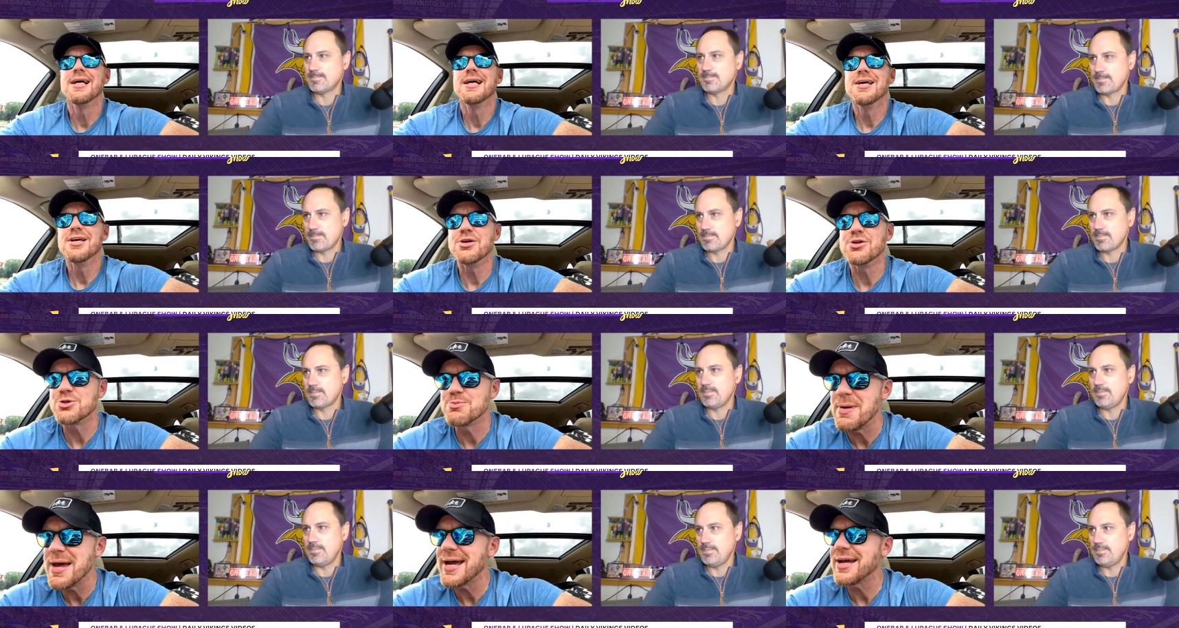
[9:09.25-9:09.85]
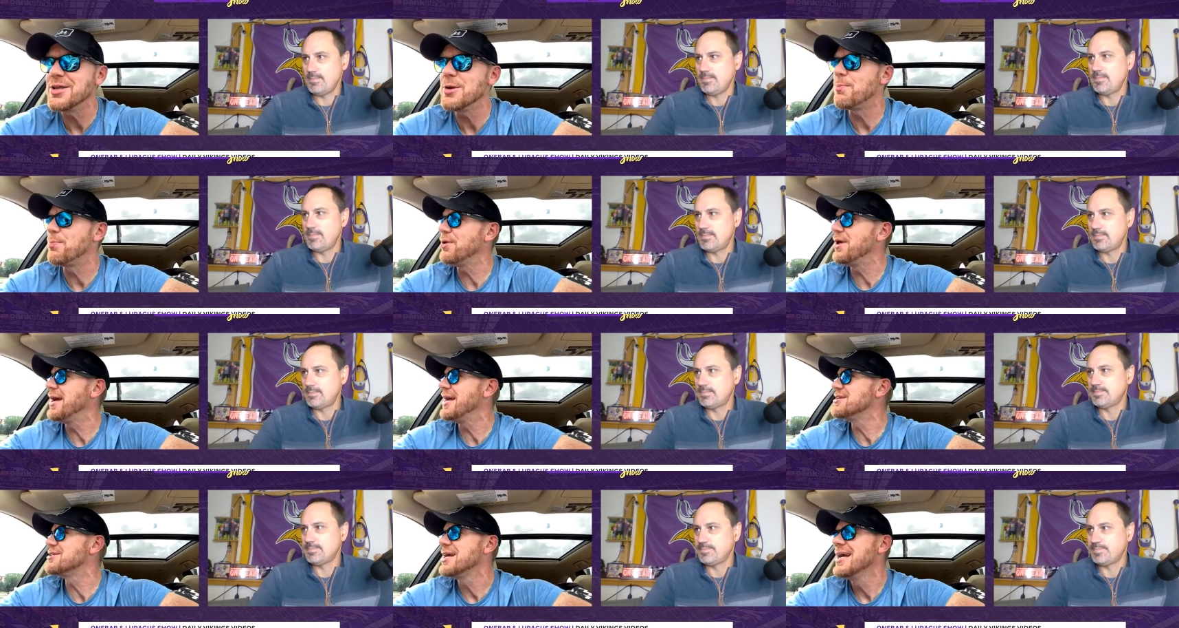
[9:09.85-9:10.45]
Speaker 1: He was making the
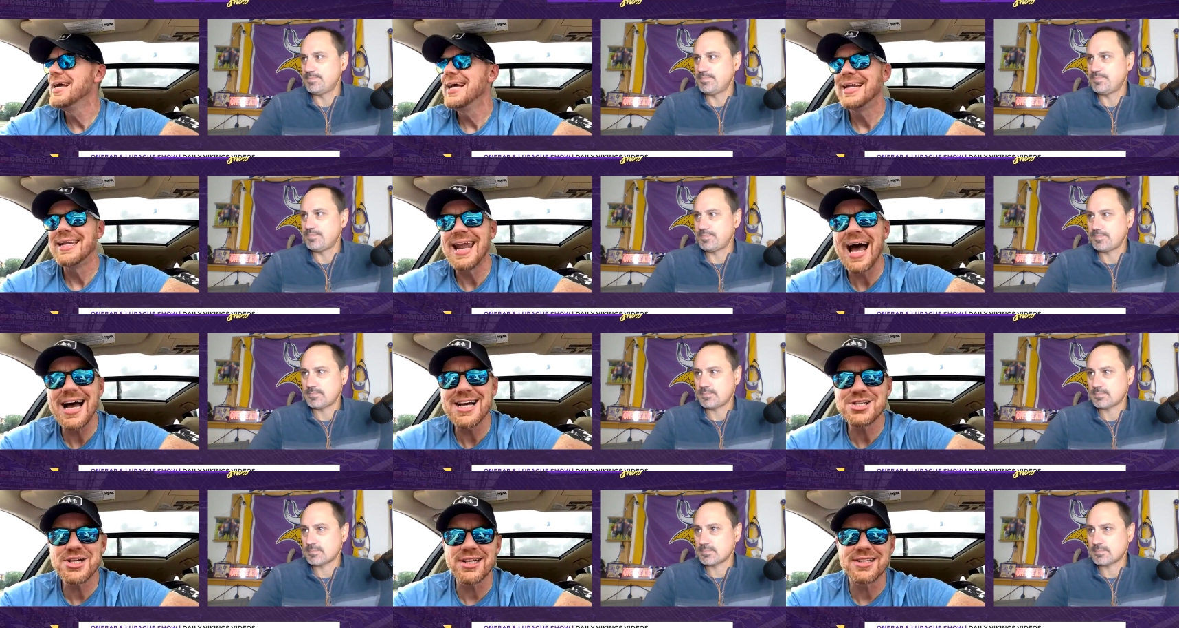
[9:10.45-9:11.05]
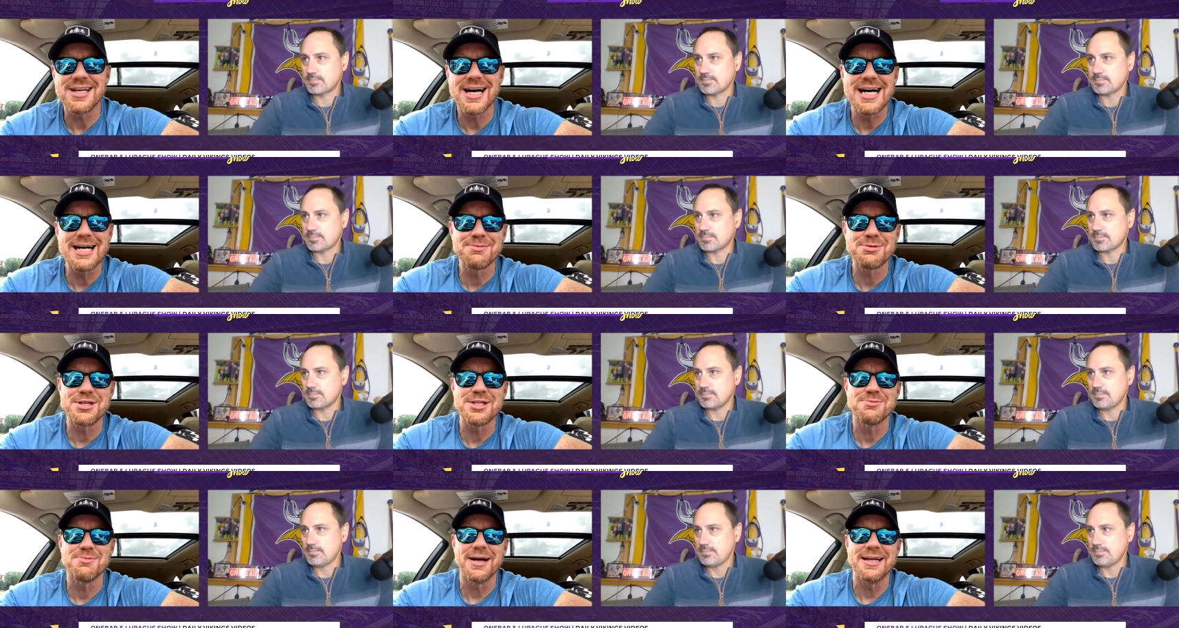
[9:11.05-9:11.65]
plays. Najee Thompson
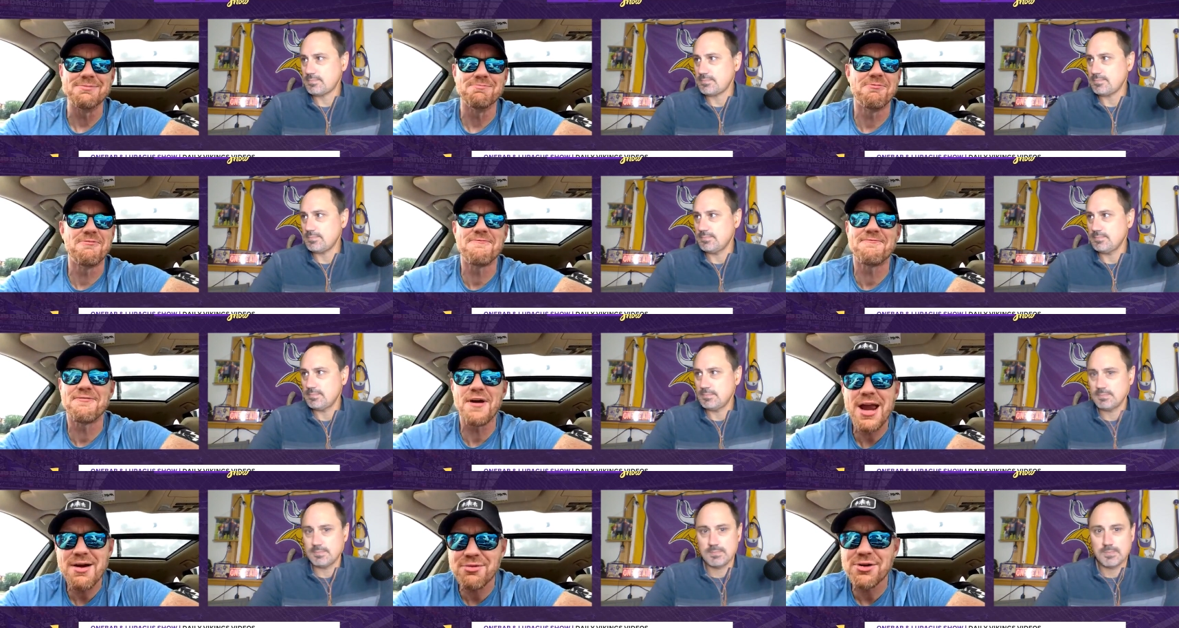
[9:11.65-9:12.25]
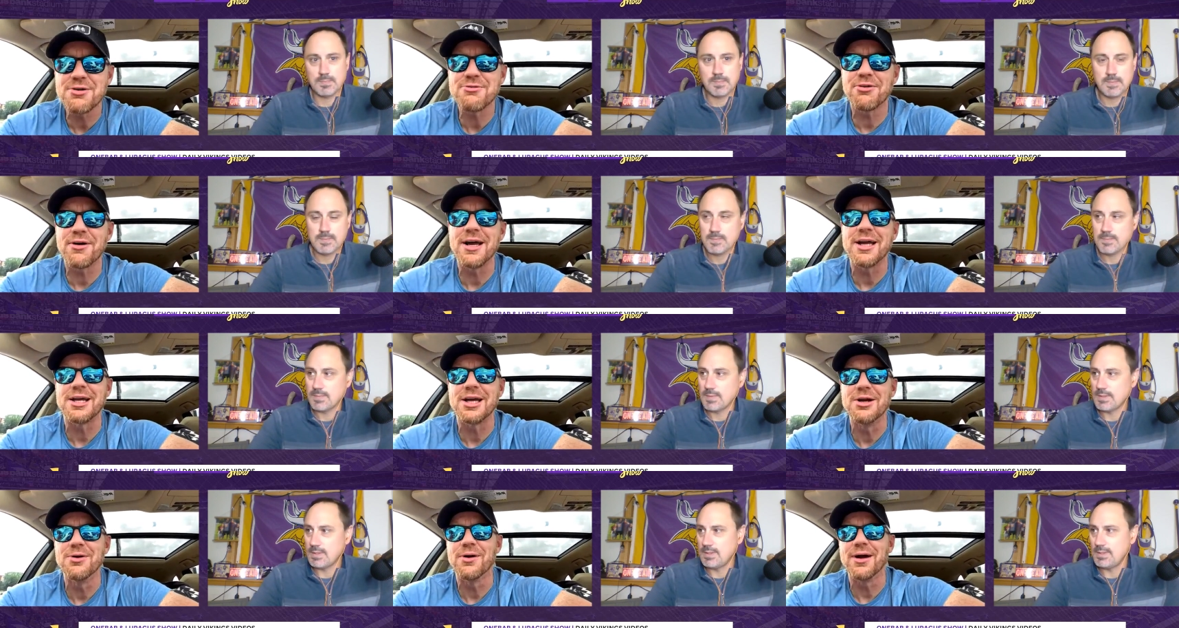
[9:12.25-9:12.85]
is my favorite
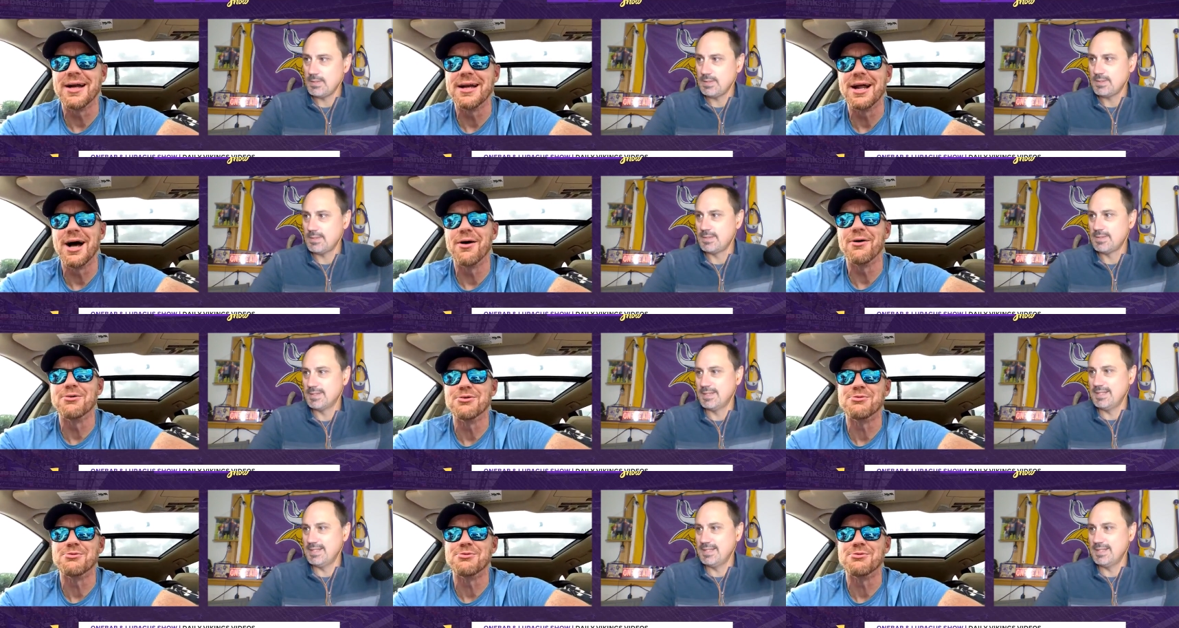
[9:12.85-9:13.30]
Viking right now. It